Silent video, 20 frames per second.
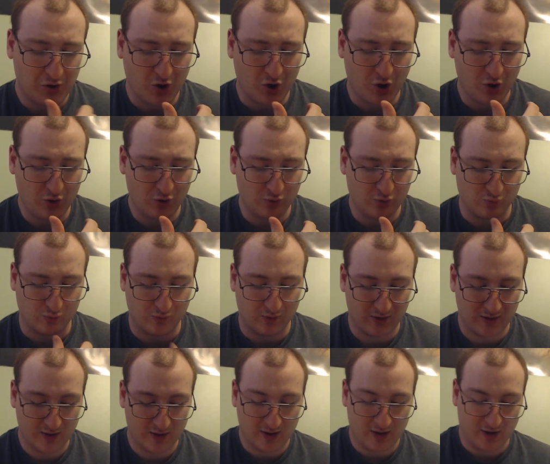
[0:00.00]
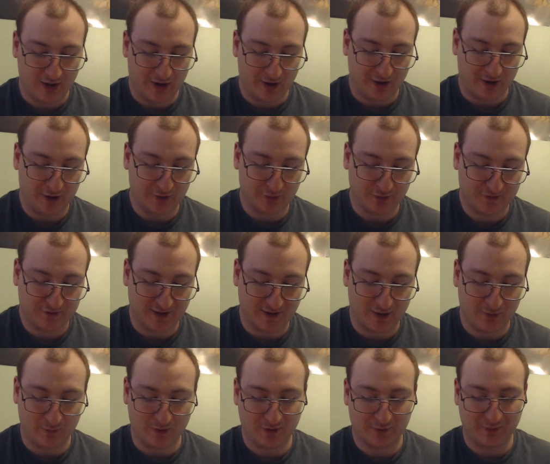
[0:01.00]
Who? You will see
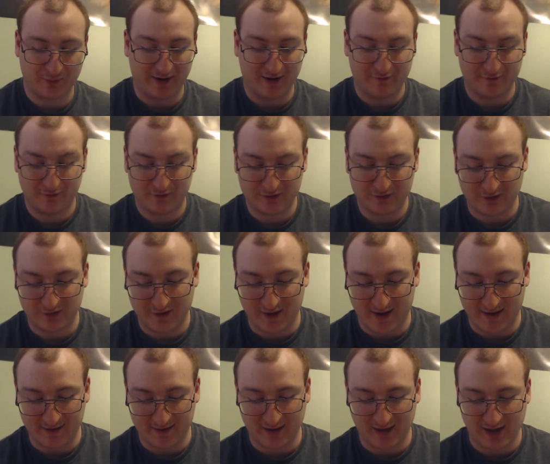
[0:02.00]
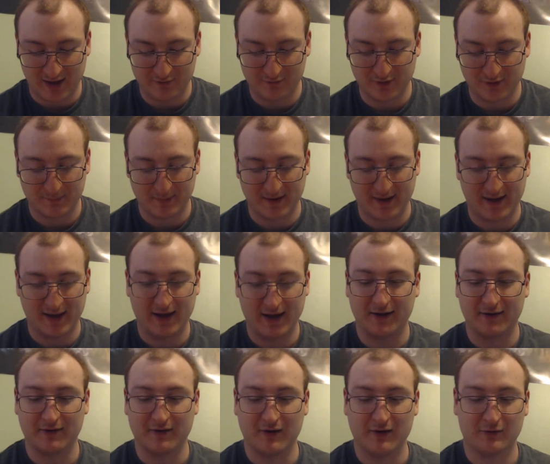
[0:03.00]
once we enter that cave up
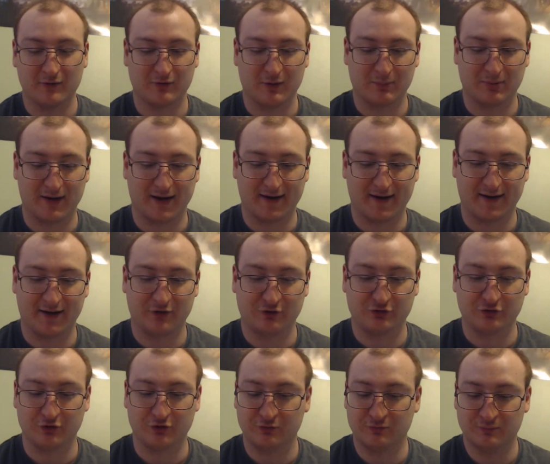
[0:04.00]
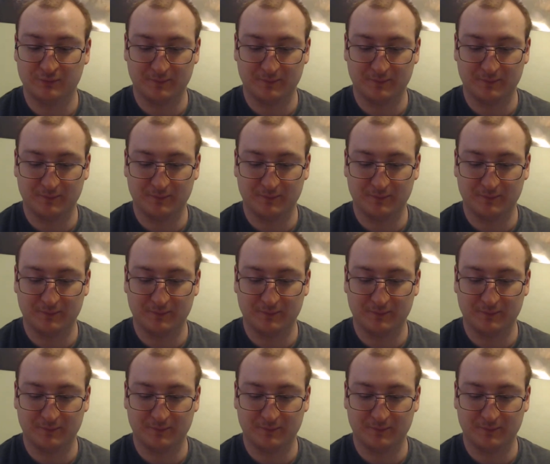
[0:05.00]
ahead, replied Andrew.